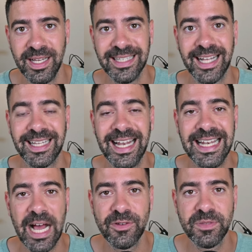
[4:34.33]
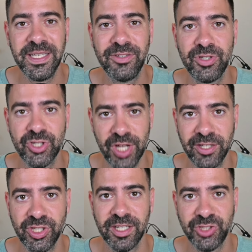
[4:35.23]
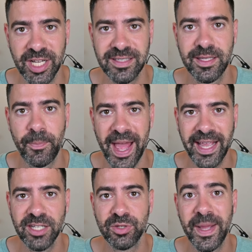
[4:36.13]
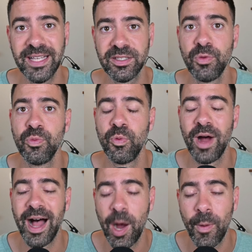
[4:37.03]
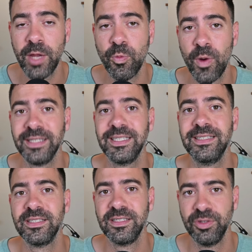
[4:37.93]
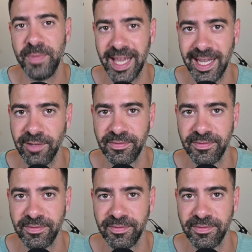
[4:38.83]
that allows me to change and adjust the package based on how I want it to behave.